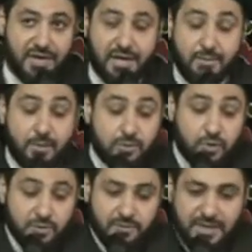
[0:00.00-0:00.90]
Imam
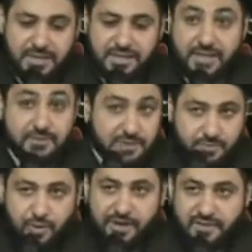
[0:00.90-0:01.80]
told Umar as-Sa'd, it was a
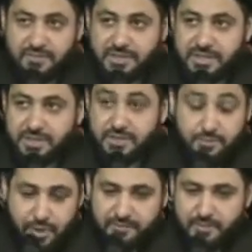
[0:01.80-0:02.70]
private message, a
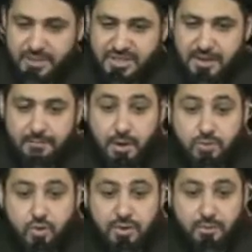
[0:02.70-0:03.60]
private meeting. Imam
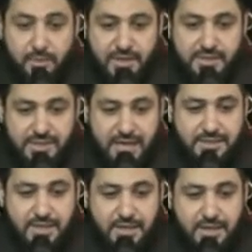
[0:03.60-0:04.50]
told him, Umar
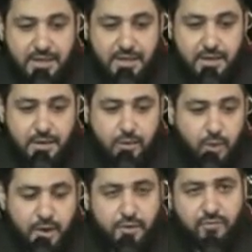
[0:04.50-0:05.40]
as-Sa'd,
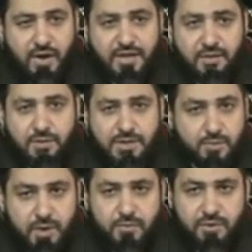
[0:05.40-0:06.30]
why are you fighting with this?
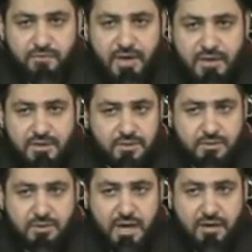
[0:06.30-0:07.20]
Why you want to fight? Don't
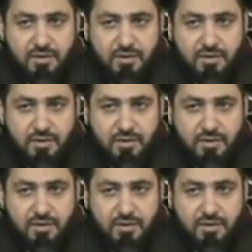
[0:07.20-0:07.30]
do that.